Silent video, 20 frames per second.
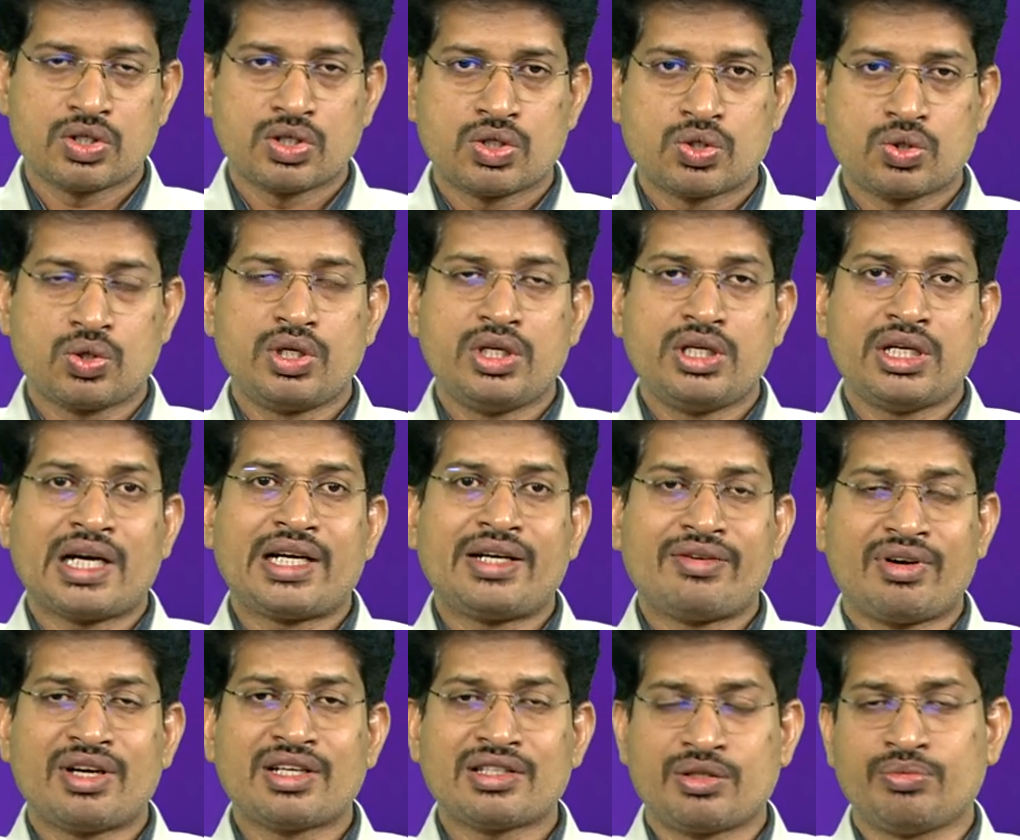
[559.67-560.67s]
So in
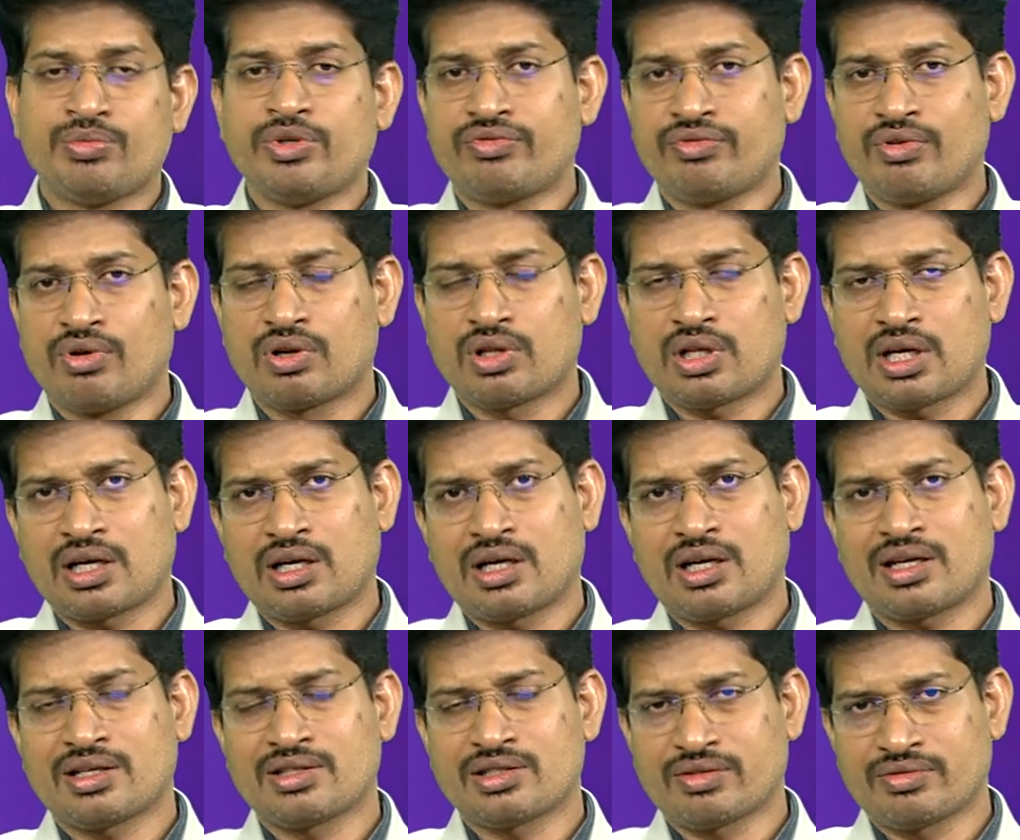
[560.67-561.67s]
advance, before the
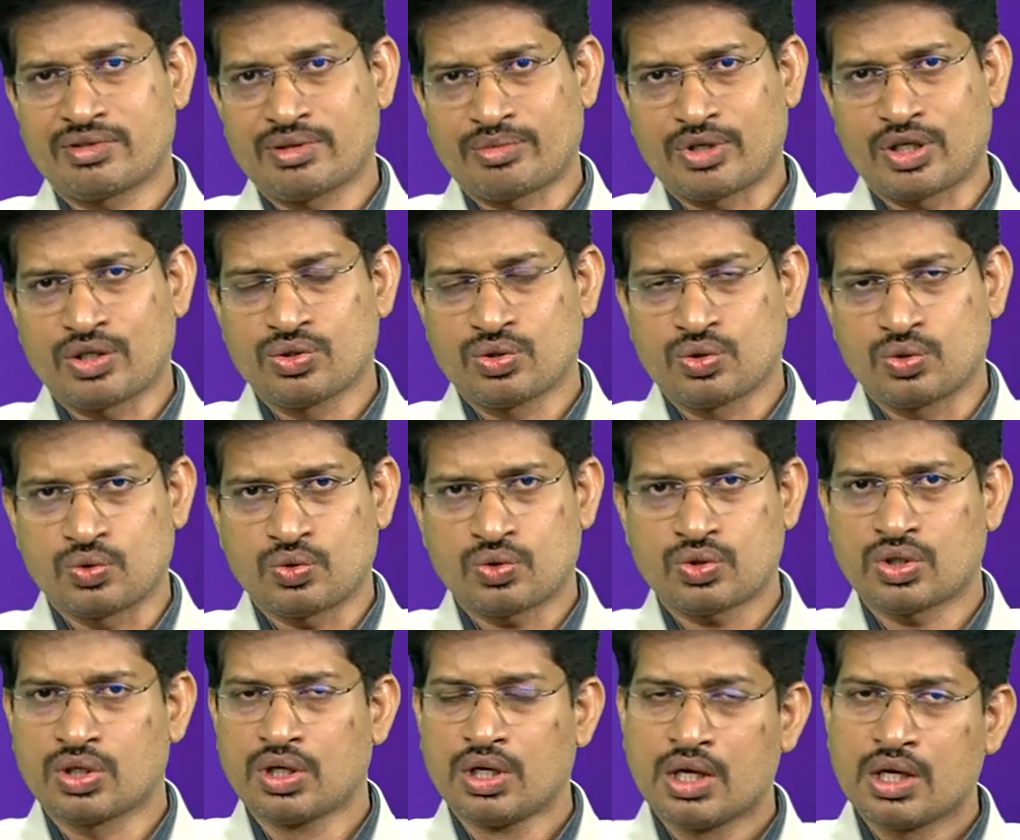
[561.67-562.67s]
occurrence of the monsoons,
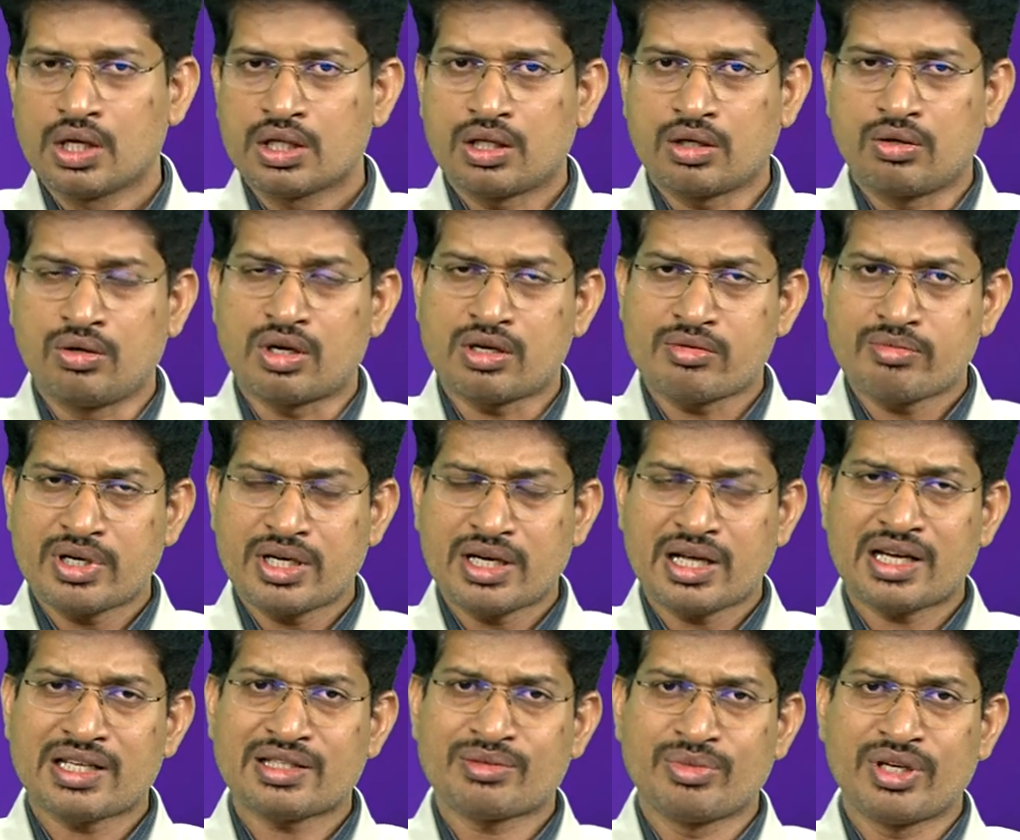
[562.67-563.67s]
uh, the government
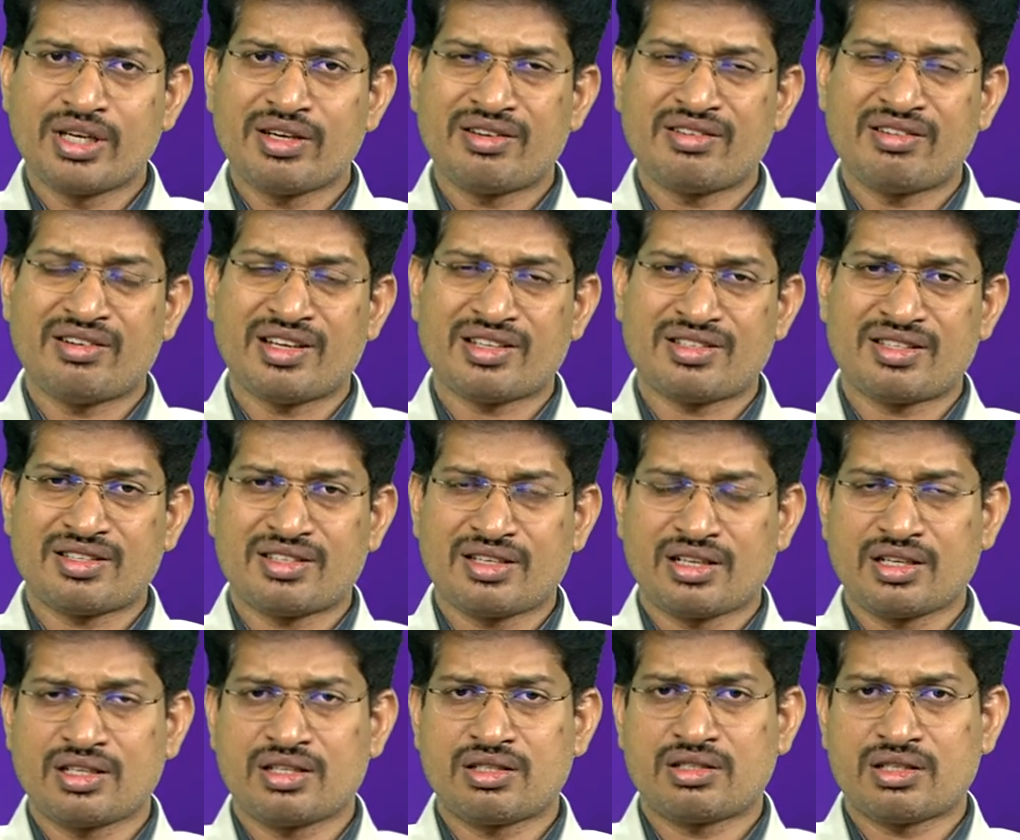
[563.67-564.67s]
has made
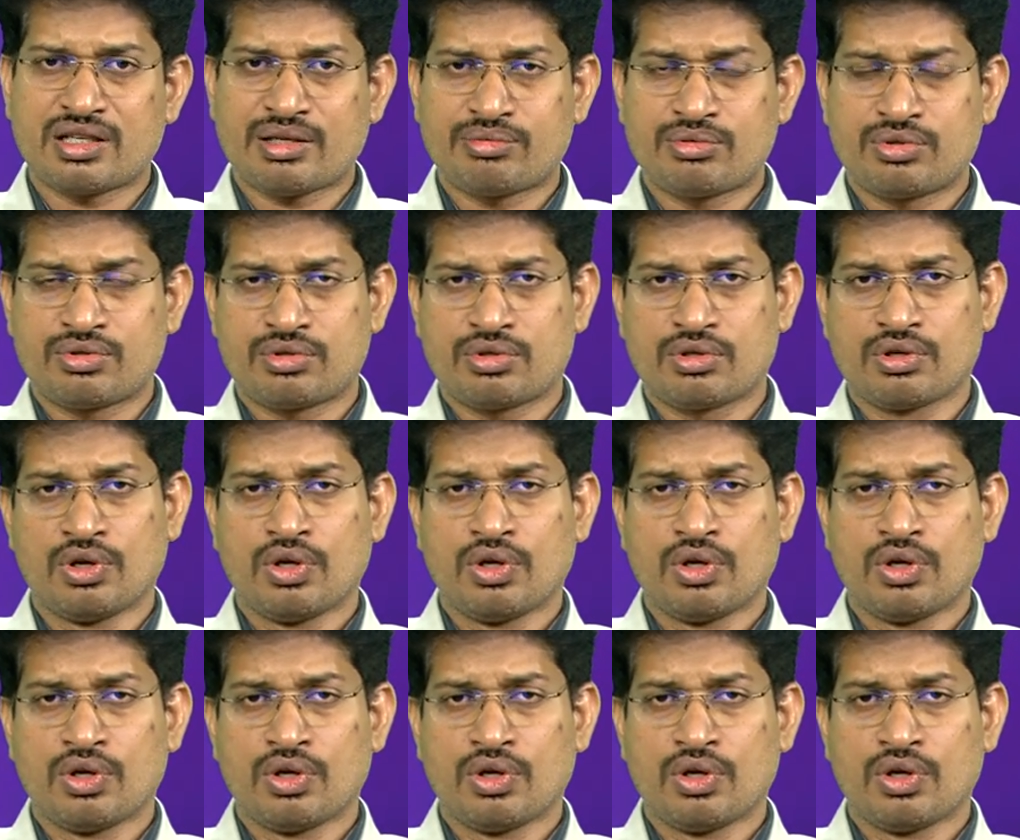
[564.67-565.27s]
necessary steps